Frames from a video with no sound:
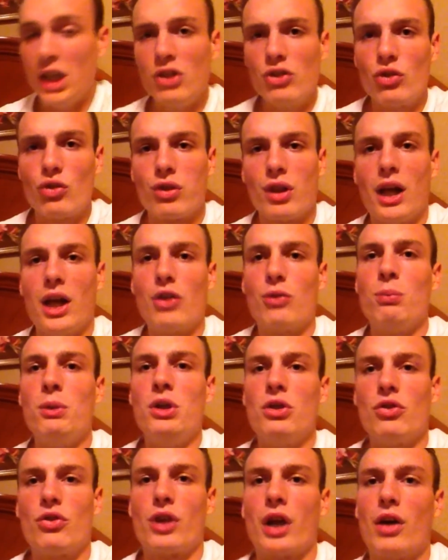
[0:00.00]
Just last
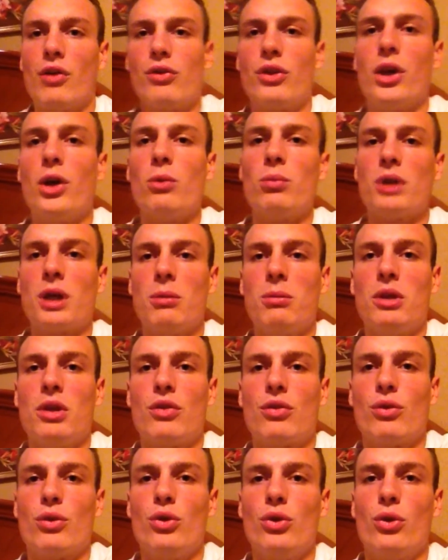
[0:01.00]
minute stuff to help get me
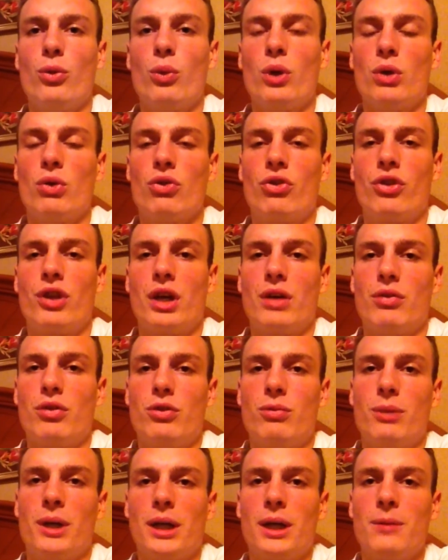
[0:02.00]
through the world's
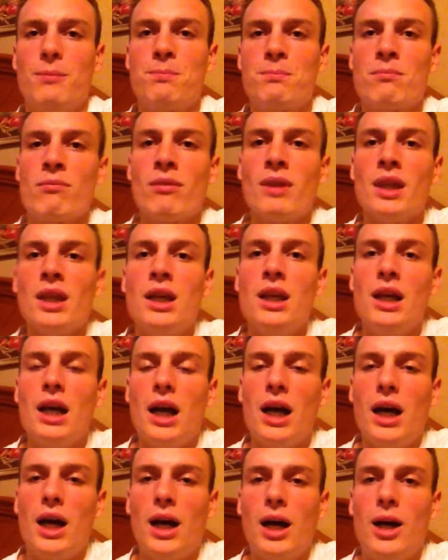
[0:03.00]
toughest mudder.
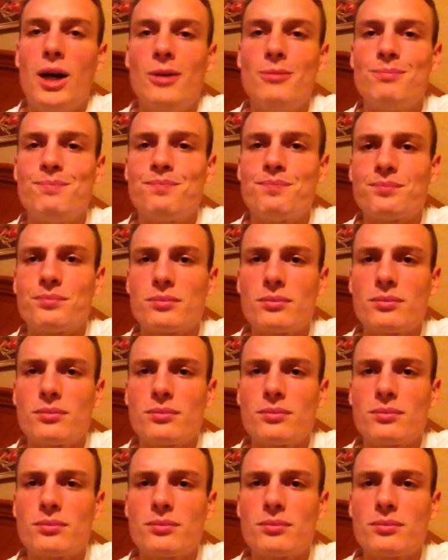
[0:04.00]
I